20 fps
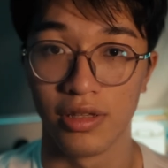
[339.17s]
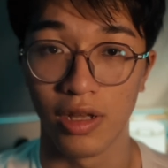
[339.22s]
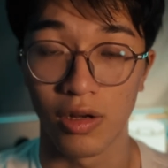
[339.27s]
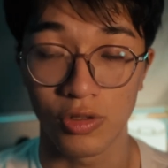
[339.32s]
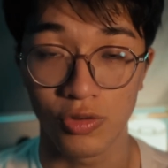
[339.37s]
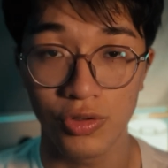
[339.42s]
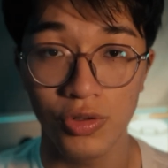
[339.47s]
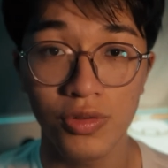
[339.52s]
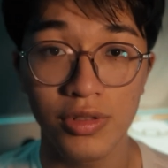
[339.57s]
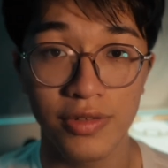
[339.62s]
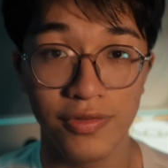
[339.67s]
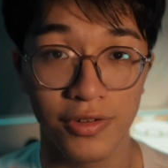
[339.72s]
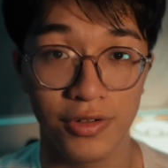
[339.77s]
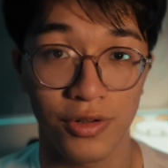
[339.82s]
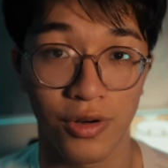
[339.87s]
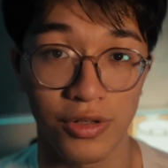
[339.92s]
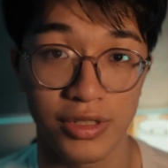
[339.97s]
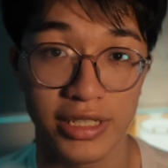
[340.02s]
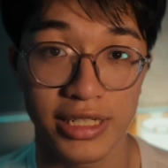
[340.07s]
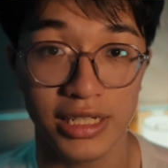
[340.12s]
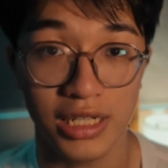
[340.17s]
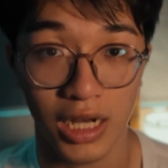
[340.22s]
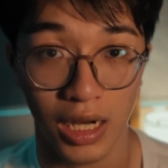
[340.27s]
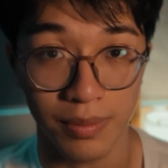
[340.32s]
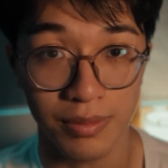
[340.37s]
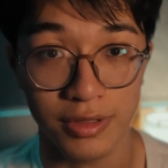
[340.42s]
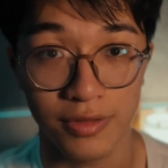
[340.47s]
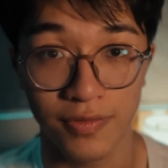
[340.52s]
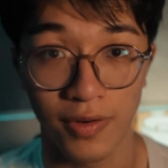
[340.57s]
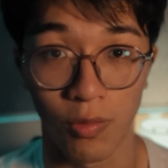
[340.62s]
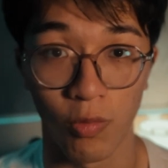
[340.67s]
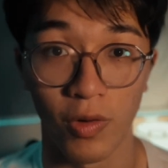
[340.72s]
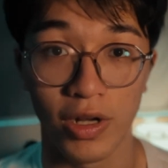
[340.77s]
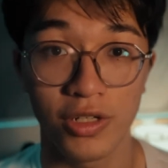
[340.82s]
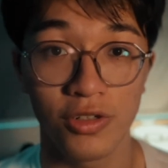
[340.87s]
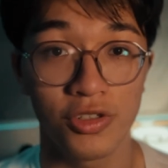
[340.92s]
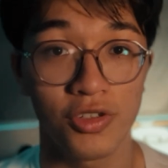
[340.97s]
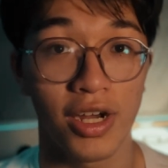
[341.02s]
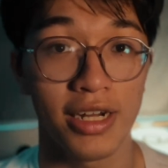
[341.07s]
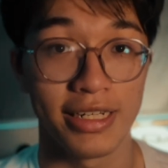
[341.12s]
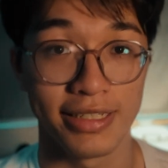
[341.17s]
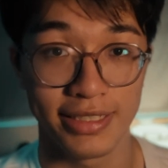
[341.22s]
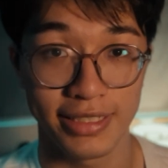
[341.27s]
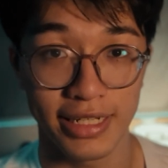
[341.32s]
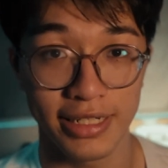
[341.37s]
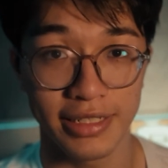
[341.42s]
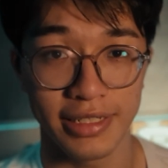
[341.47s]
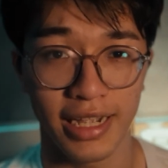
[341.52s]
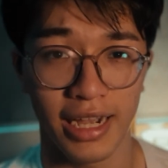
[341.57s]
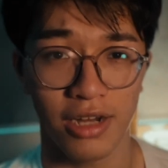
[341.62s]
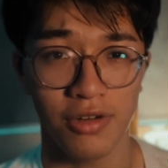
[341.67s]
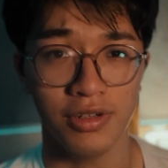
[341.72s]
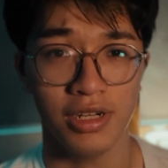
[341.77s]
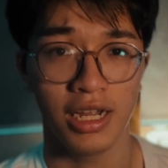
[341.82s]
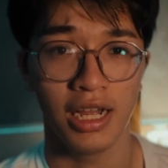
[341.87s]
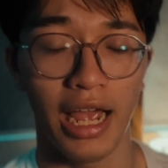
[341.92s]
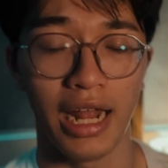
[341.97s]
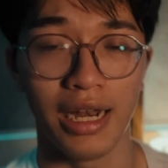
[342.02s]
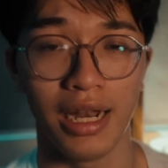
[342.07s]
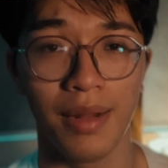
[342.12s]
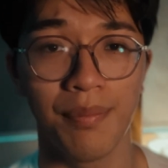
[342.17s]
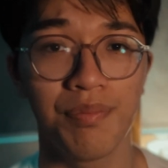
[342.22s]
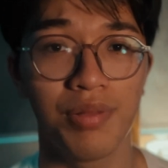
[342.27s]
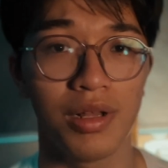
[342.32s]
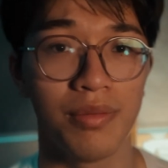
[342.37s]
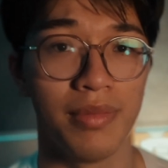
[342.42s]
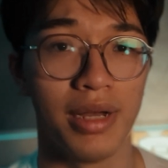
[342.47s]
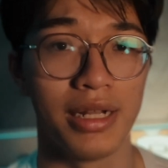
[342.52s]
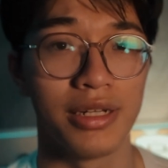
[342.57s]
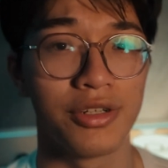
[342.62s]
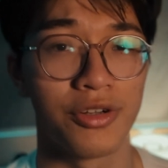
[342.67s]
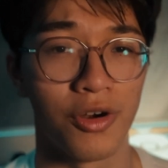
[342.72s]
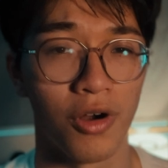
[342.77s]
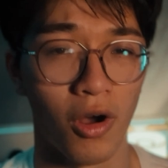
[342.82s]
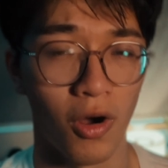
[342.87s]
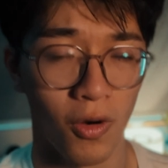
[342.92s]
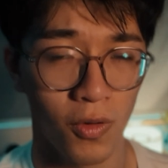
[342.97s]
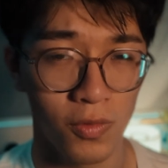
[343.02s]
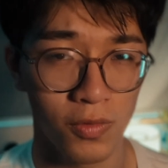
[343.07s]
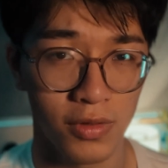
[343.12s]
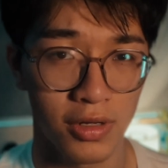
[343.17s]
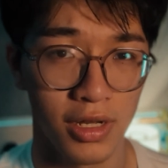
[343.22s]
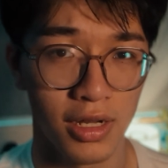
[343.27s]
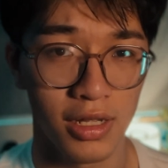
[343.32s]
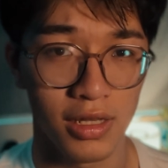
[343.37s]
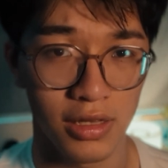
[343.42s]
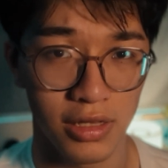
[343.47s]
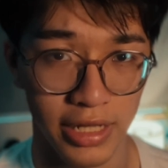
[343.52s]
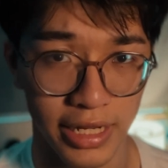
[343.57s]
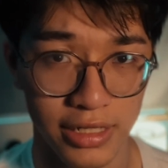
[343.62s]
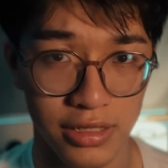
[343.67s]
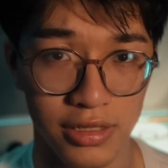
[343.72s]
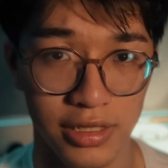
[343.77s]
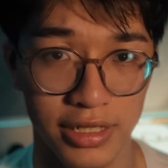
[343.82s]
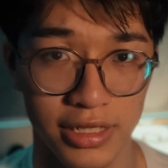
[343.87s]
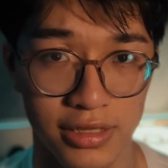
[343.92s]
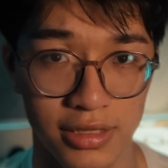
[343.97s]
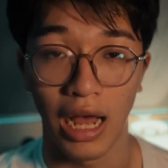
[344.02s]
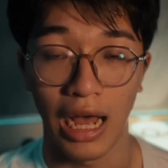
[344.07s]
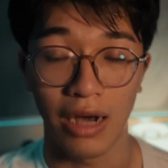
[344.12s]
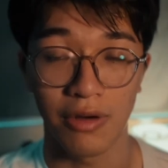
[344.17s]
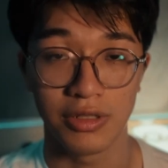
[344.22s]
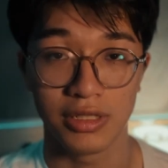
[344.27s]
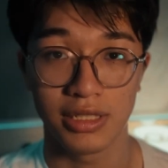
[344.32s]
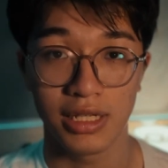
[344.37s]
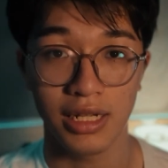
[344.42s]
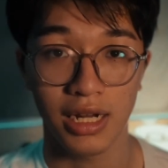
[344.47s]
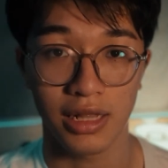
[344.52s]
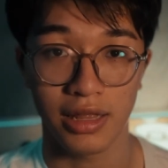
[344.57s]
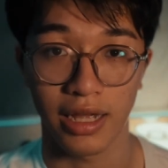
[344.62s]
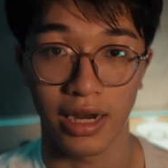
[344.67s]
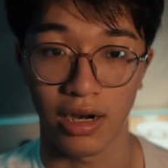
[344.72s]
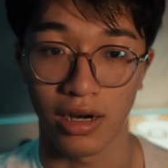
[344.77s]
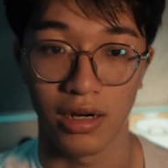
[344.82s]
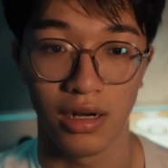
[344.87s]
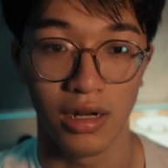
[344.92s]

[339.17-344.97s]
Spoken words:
The true difficulty comes from when you try to sit down and implement your own linked list. I was sitting there